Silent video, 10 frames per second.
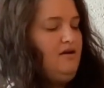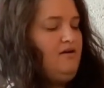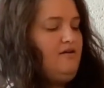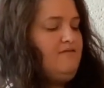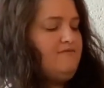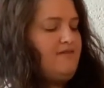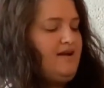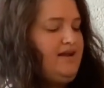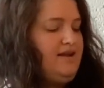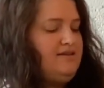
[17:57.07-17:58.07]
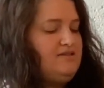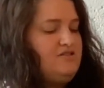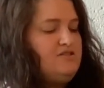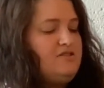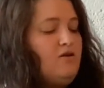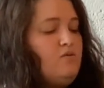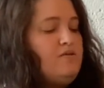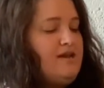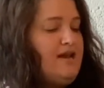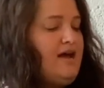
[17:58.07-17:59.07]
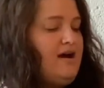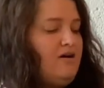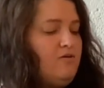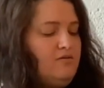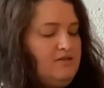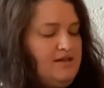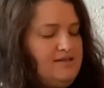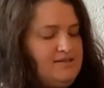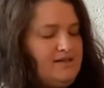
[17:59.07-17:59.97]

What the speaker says: All right, so now let's